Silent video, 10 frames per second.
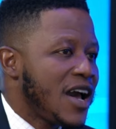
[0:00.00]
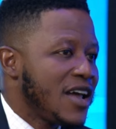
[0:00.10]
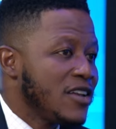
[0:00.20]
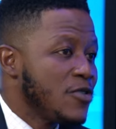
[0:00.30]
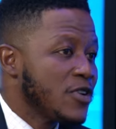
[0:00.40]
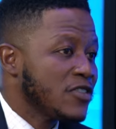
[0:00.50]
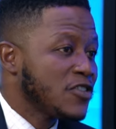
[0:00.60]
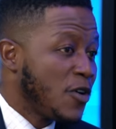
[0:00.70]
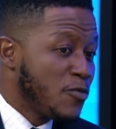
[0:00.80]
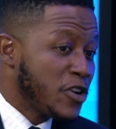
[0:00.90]
and
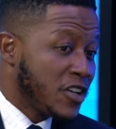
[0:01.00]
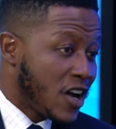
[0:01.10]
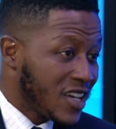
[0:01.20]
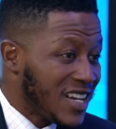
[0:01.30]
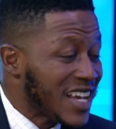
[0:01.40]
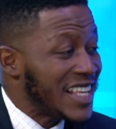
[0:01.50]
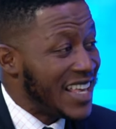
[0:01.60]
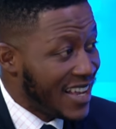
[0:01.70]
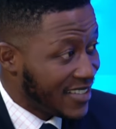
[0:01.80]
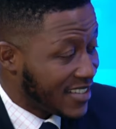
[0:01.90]
some were talking
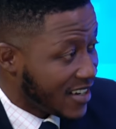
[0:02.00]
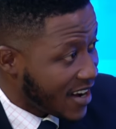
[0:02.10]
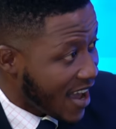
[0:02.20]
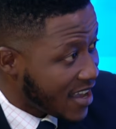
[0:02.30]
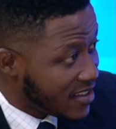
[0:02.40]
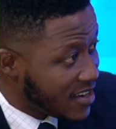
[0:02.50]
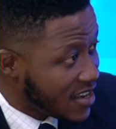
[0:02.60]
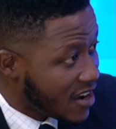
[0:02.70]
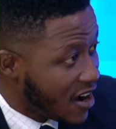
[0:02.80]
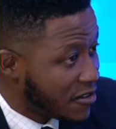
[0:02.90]
against the
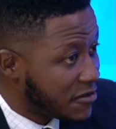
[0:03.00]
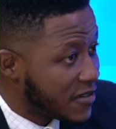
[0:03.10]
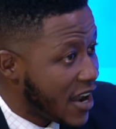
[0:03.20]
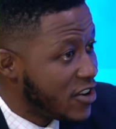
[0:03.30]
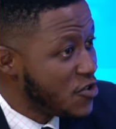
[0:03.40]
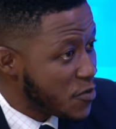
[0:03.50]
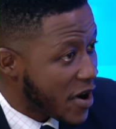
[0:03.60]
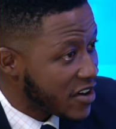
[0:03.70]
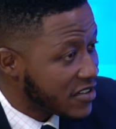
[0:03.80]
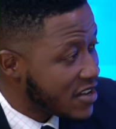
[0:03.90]
idea of a new
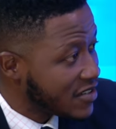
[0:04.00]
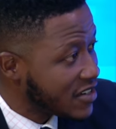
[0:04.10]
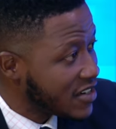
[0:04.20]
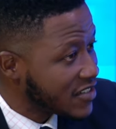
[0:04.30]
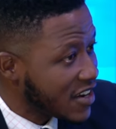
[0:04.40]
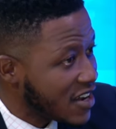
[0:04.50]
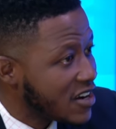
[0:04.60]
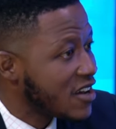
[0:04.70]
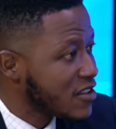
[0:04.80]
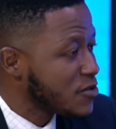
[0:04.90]
parish designation, and
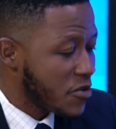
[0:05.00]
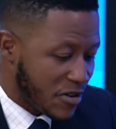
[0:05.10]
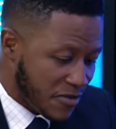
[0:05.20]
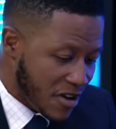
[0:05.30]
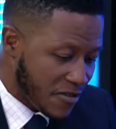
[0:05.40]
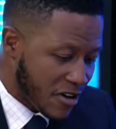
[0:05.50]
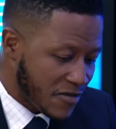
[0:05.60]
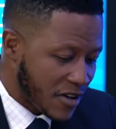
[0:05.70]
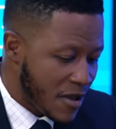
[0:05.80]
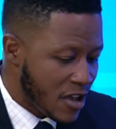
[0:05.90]
others were in favor
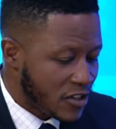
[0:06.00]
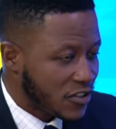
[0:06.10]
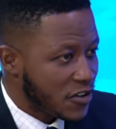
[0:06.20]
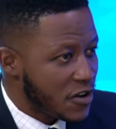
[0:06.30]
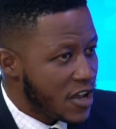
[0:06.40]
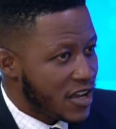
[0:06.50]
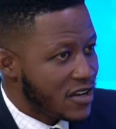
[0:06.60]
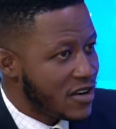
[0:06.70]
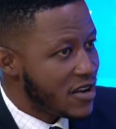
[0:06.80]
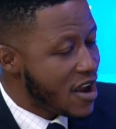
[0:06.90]
of it. So
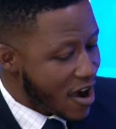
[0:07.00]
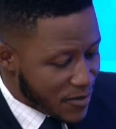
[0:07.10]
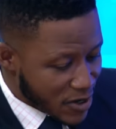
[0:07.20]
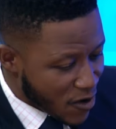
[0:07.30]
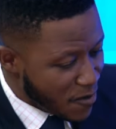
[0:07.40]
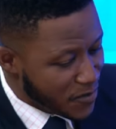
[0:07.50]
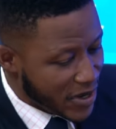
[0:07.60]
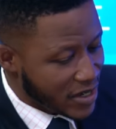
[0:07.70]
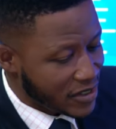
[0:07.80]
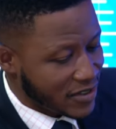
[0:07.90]
there have been
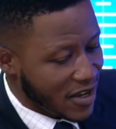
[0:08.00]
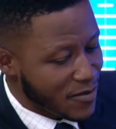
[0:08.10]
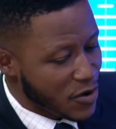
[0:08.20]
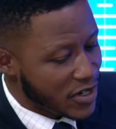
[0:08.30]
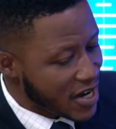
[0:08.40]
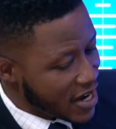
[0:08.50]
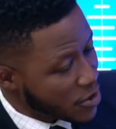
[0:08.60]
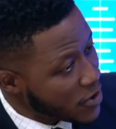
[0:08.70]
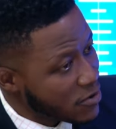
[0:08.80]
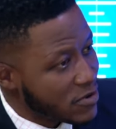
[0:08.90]
complaints about
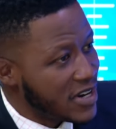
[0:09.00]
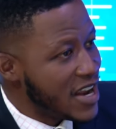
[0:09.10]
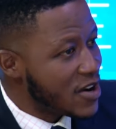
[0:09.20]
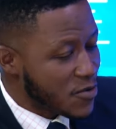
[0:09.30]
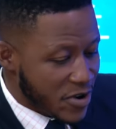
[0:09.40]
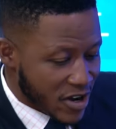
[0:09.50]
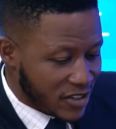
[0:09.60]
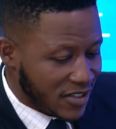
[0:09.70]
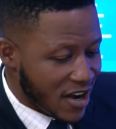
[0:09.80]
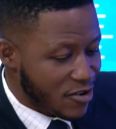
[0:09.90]
inadequate
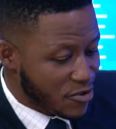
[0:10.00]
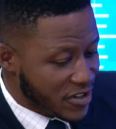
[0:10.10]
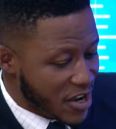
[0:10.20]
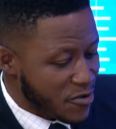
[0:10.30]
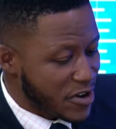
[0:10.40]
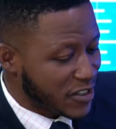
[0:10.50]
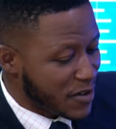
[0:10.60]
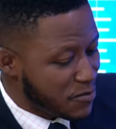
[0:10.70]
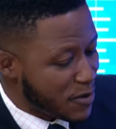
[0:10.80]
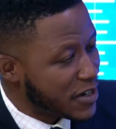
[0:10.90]
networks, road networks,
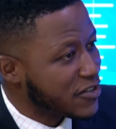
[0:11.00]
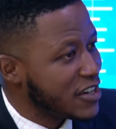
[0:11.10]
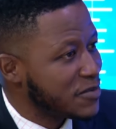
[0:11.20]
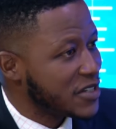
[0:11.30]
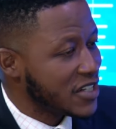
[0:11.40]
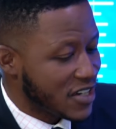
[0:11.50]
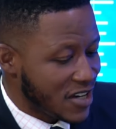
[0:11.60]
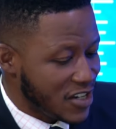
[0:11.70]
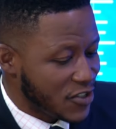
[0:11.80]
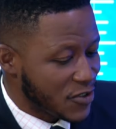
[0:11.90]
and public
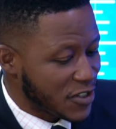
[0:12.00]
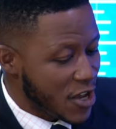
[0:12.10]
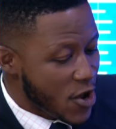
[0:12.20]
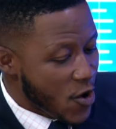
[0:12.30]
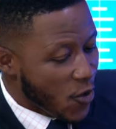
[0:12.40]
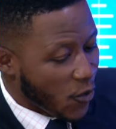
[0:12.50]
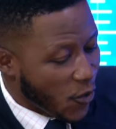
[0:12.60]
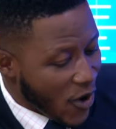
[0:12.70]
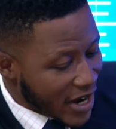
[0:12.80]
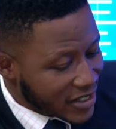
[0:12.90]
transportation issues.
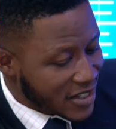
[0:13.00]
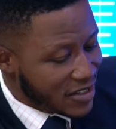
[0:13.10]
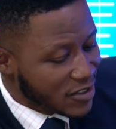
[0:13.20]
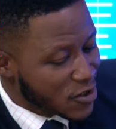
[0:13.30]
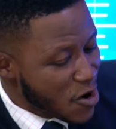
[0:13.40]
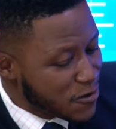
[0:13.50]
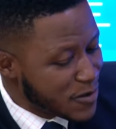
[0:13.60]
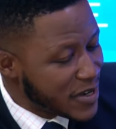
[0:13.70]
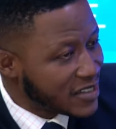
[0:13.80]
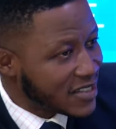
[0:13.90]
What is the
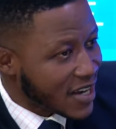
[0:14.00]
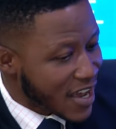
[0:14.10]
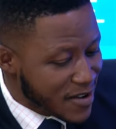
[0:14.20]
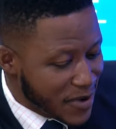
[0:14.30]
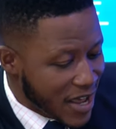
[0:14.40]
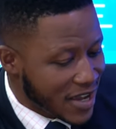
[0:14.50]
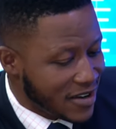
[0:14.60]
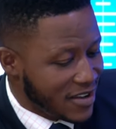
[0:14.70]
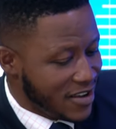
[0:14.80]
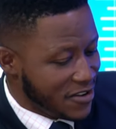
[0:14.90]
government's
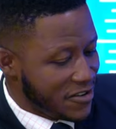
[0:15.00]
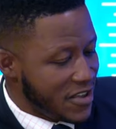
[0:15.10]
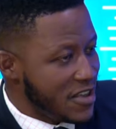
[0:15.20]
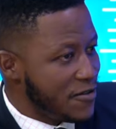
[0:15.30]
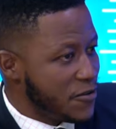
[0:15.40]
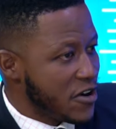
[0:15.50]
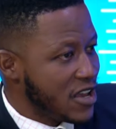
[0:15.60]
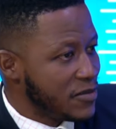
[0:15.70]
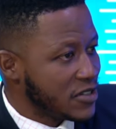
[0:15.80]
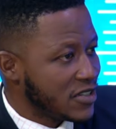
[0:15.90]
timeline, you know, if you're
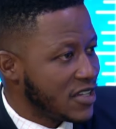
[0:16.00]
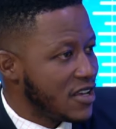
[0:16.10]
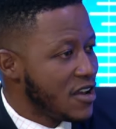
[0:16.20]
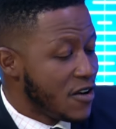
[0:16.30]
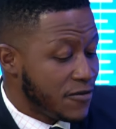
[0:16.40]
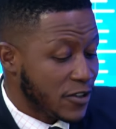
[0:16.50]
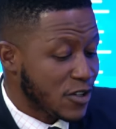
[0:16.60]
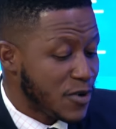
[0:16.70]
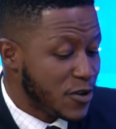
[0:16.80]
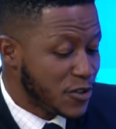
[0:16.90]
able to say, for
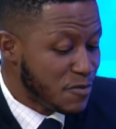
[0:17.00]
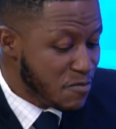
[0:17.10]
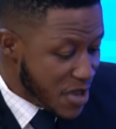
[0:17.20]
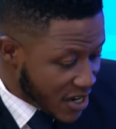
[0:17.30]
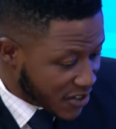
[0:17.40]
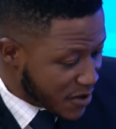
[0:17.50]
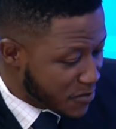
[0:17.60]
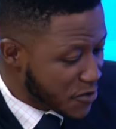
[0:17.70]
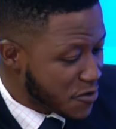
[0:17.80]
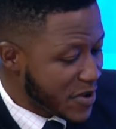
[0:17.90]
some of those major
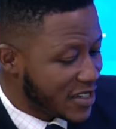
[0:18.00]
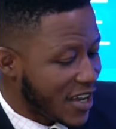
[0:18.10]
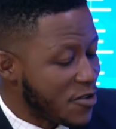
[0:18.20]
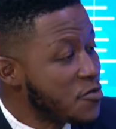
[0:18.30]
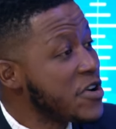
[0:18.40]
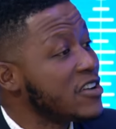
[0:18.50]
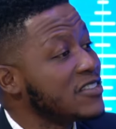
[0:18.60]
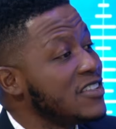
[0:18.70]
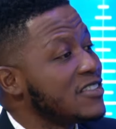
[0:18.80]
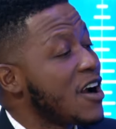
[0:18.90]
improvements, and where
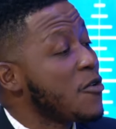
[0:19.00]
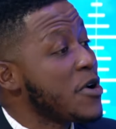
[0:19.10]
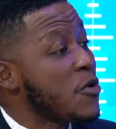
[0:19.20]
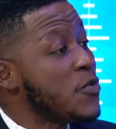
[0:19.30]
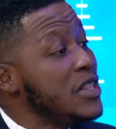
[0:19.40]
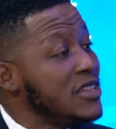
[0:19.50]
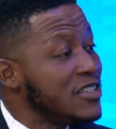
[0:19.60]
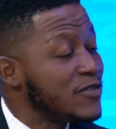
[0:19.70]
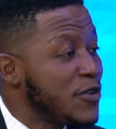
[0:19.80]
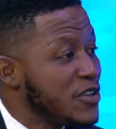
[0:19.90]
is this, or where will
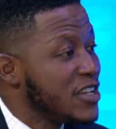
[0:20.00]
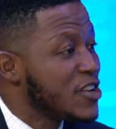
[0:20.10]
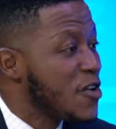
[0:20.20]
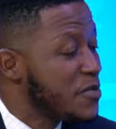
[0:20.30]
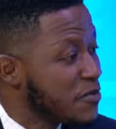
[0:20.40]
this funding come